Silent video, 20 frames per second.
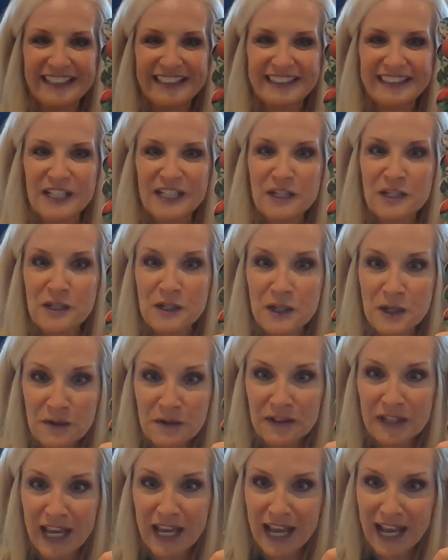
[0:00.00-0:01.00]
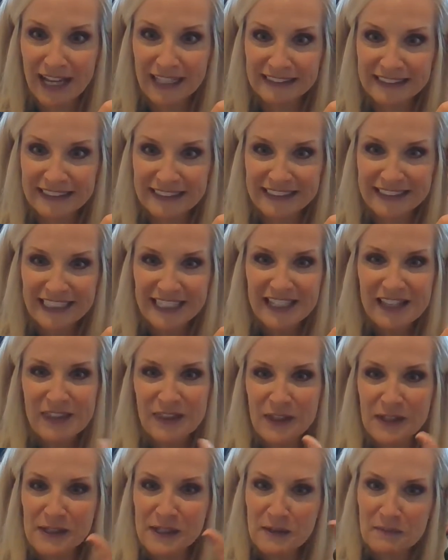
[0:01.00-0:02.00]
Did you guess
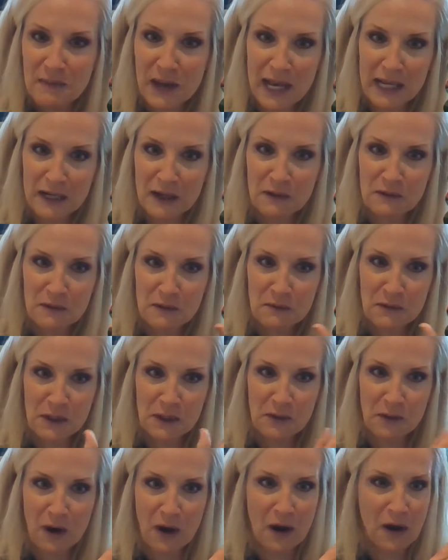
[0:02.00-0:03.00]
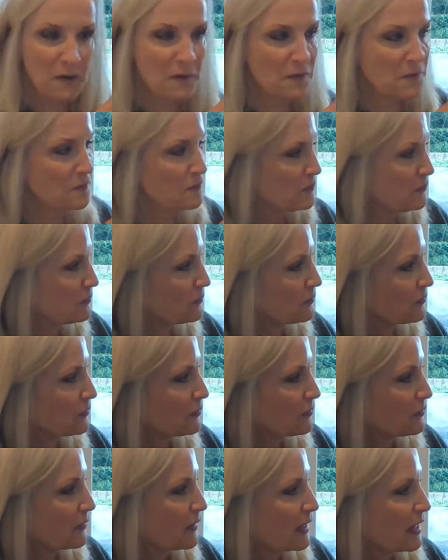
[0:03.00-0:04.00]
the tomatoes would grow?
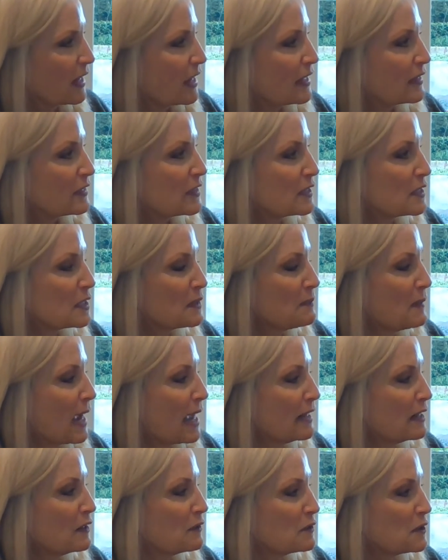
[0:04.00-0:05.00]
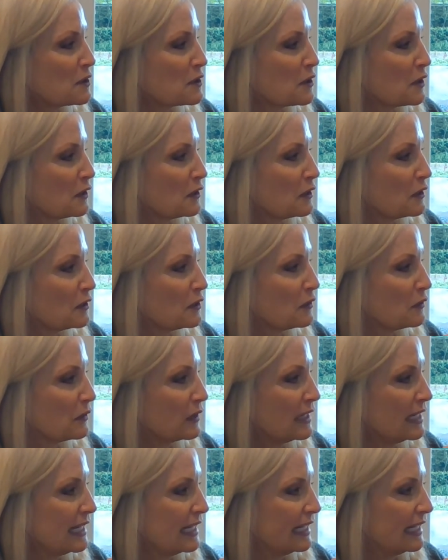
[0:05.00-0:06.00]
The tomatoes turn
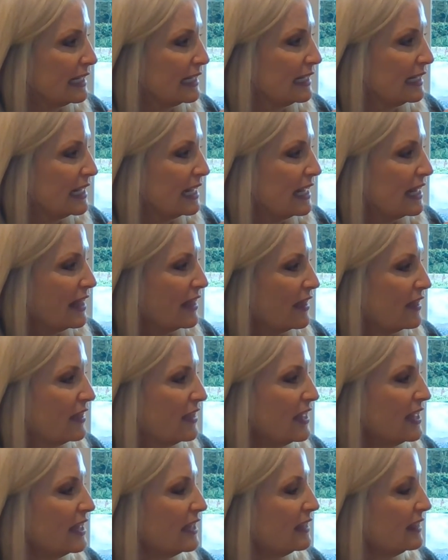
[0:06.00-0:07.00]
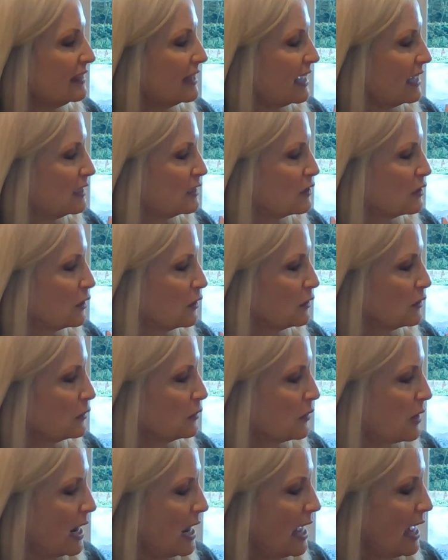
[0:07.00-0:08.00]
green, then they turn
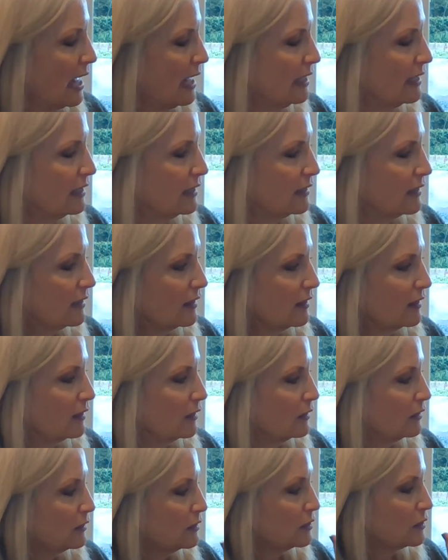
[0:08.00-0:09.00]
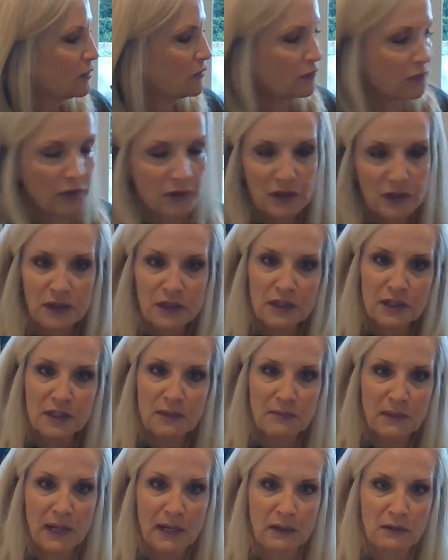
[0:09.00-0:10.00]
red. So first the
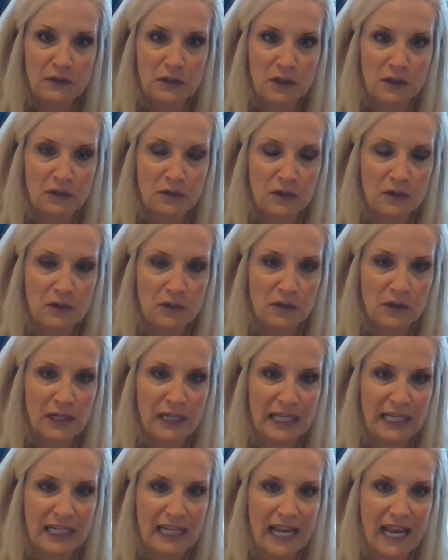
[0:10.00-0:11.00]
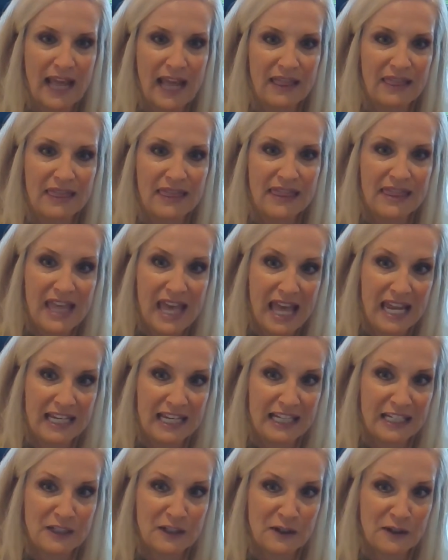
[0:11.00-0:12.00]
tomato turns green and then
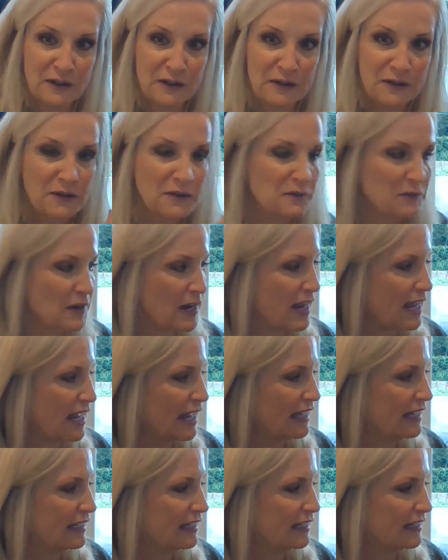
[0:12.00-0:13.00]
it turns red.